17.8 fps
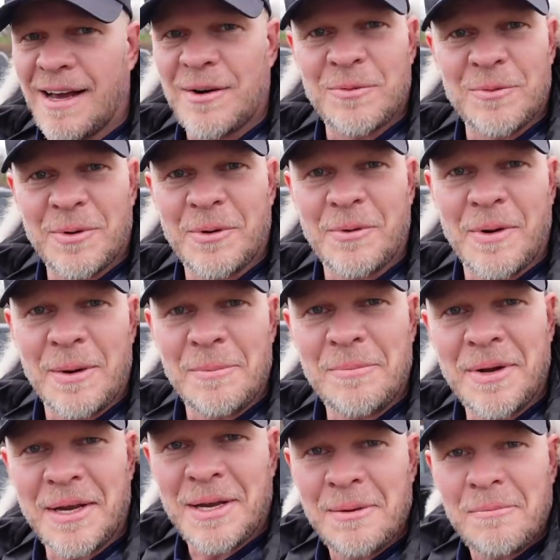I don't
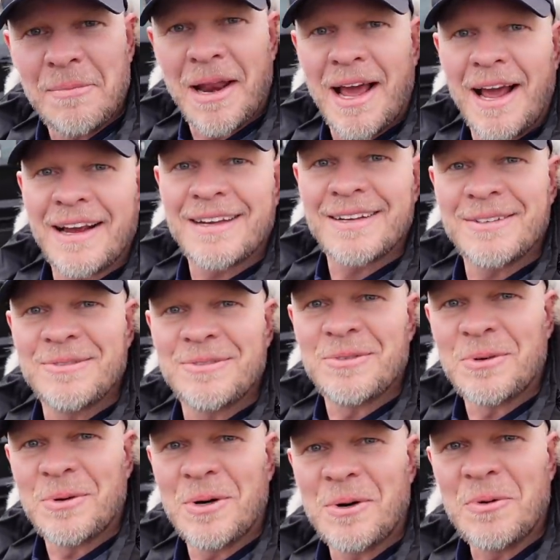regret picking black
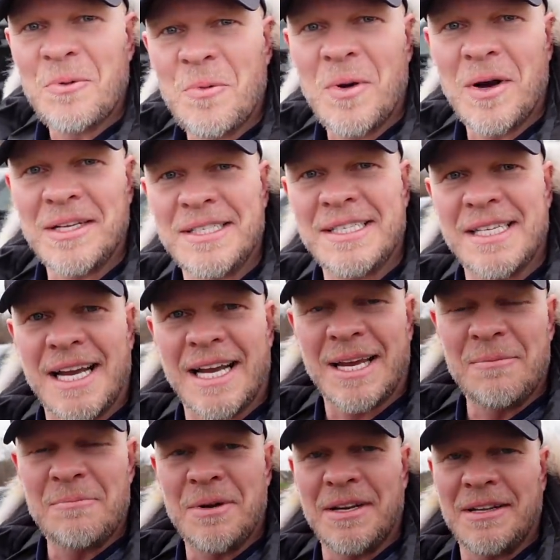for one
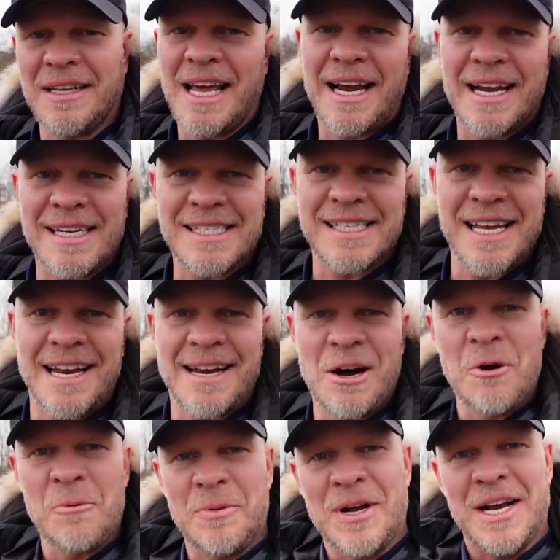second. But like I said,
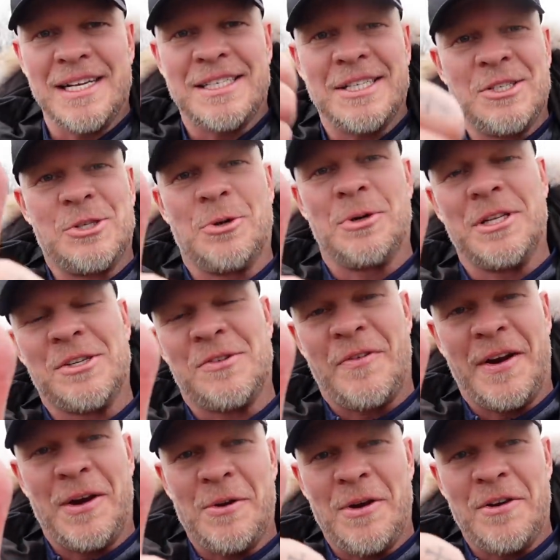I hope you guys enjoyed this
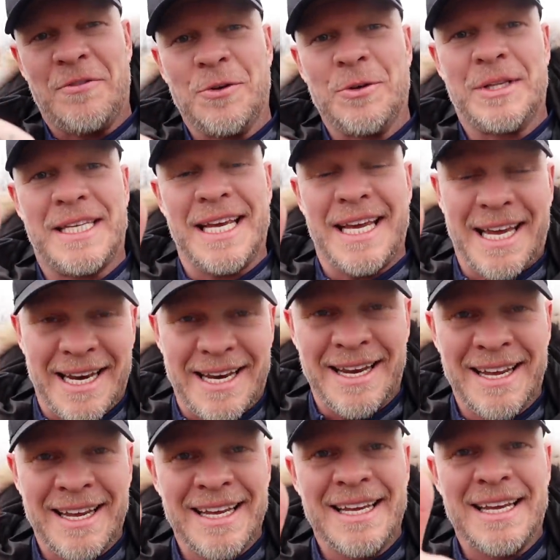video. If you
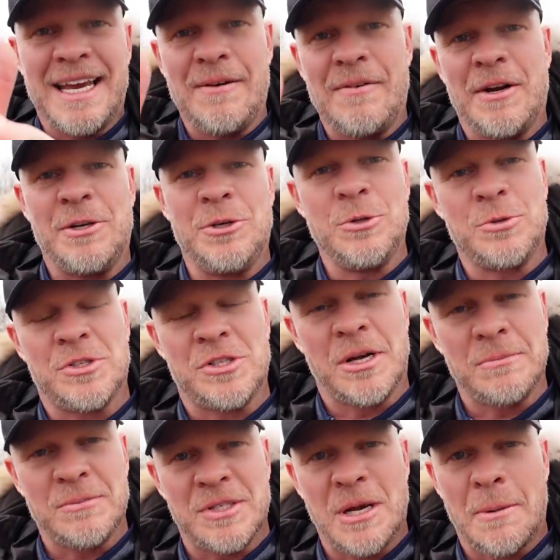did, give it a huge
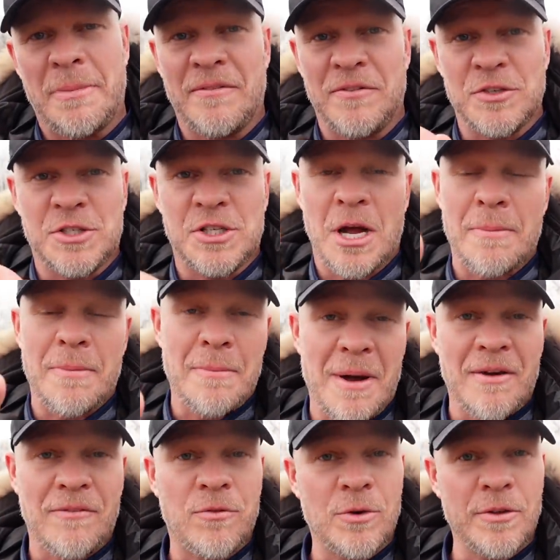thumbs up. If you're stopping
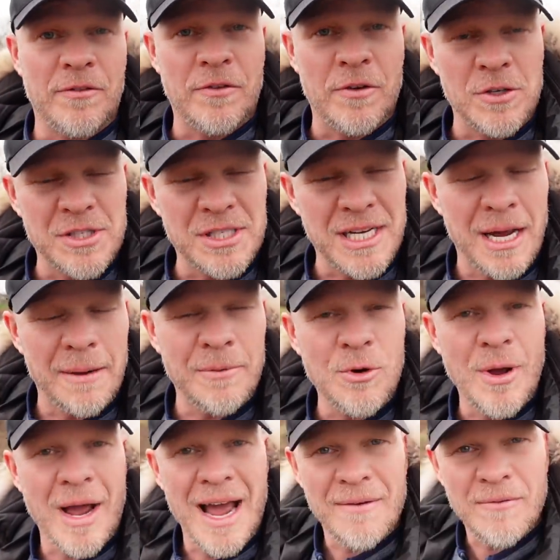by for the first time
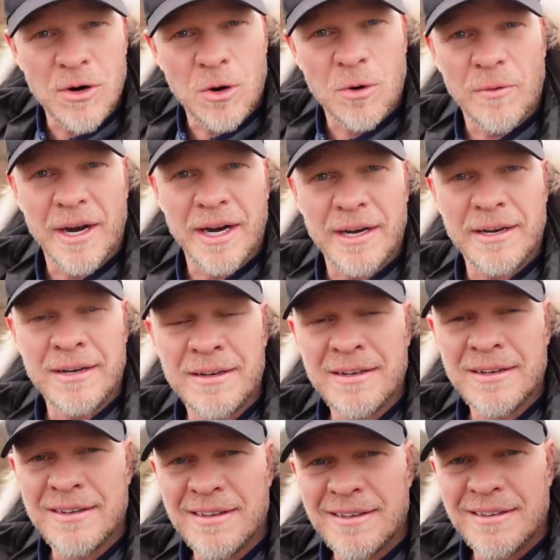and you haven't already,
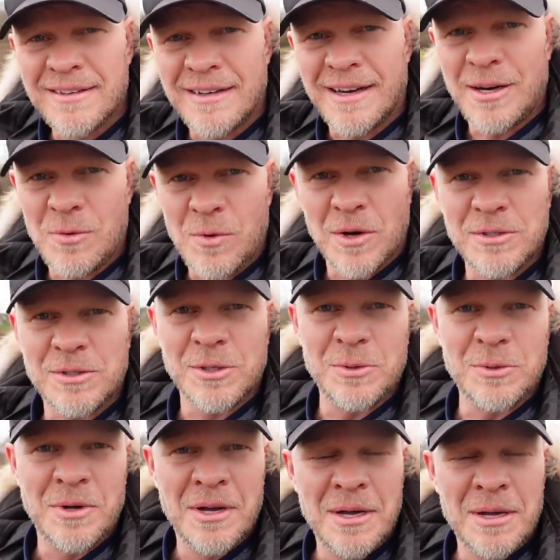and you want
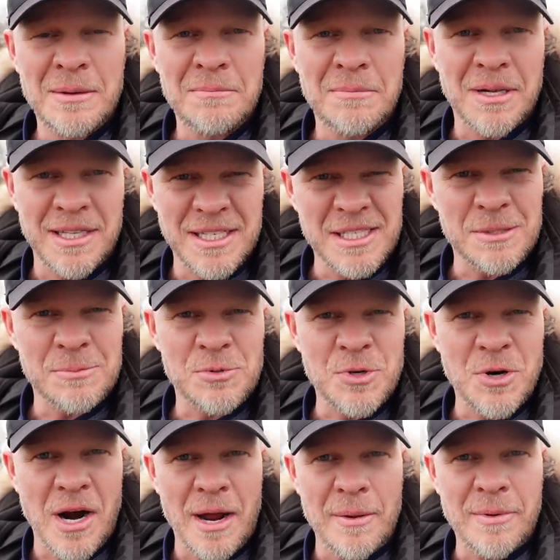to, please
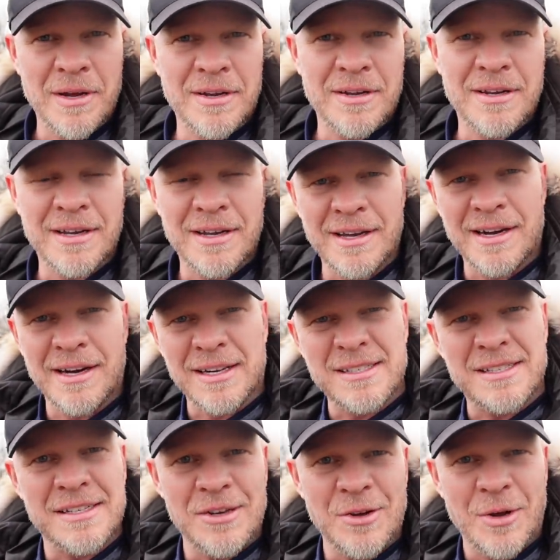subscribe, and I'll
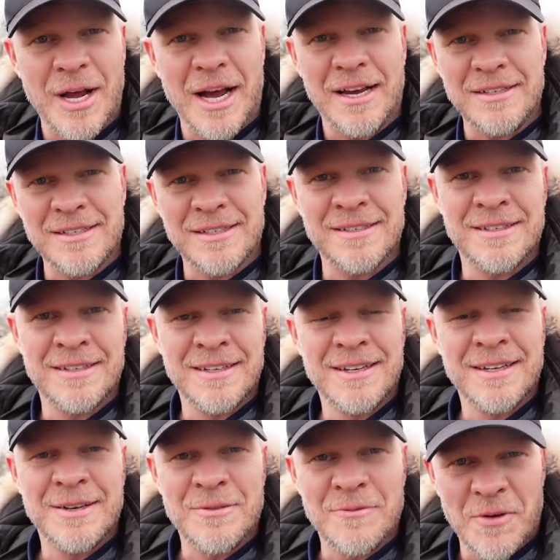see you guys
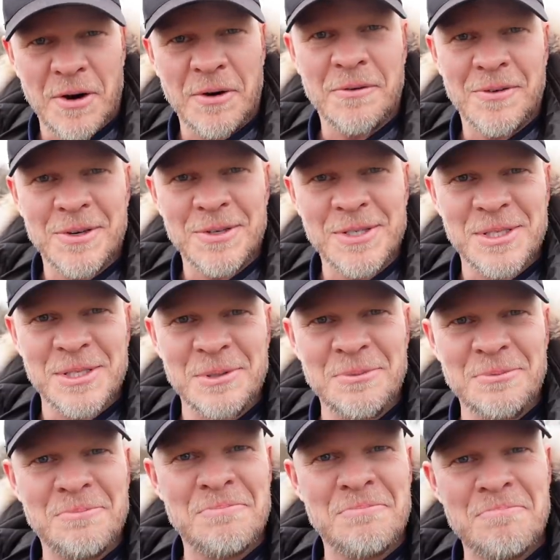very, very soon.
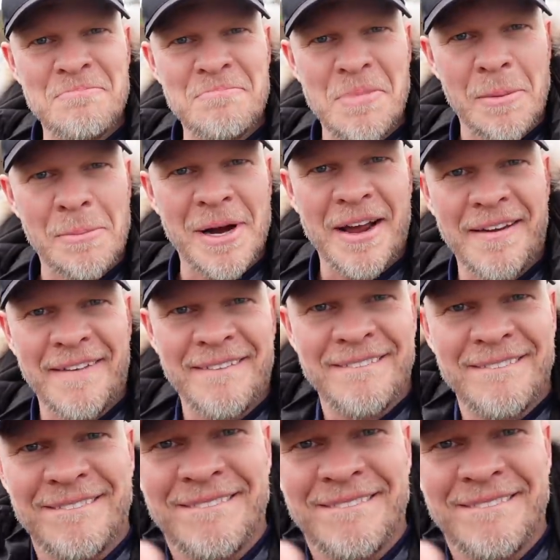Bye-bye.